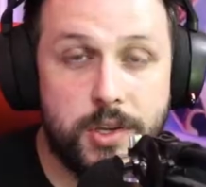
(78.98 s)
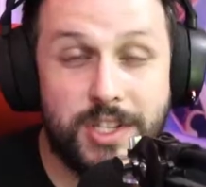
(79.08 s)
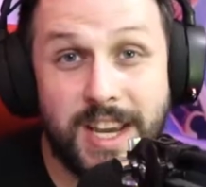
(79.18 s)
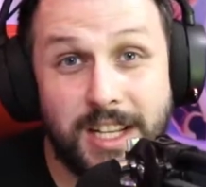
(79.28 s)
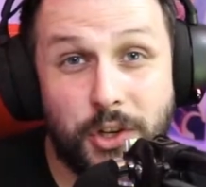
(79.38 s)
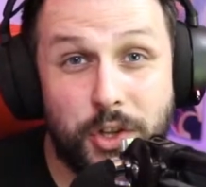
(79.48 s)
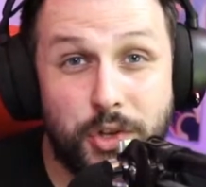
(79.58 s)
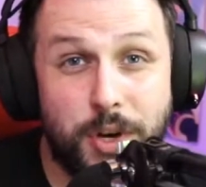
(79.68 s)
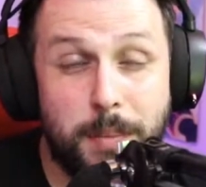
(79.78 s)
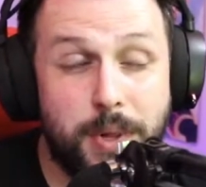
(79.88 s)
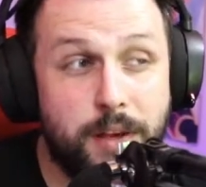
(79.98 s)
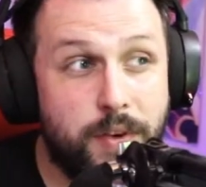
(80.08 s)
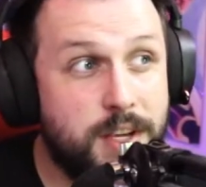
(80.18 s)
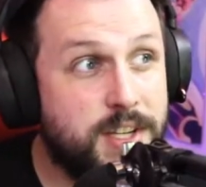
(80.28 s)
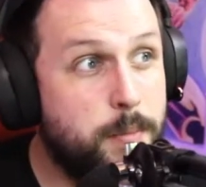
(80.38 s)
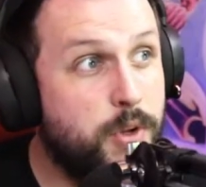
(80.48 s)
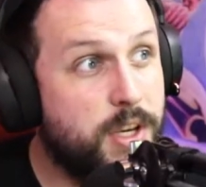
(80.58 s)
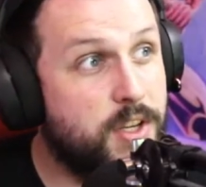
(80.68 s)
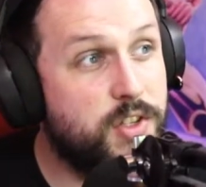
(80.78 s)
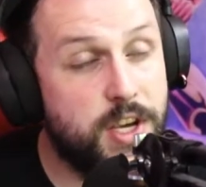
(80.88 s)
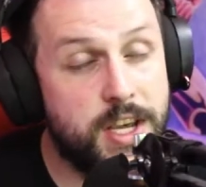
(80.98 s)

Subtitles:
take a look at this replay, for example. You can see in the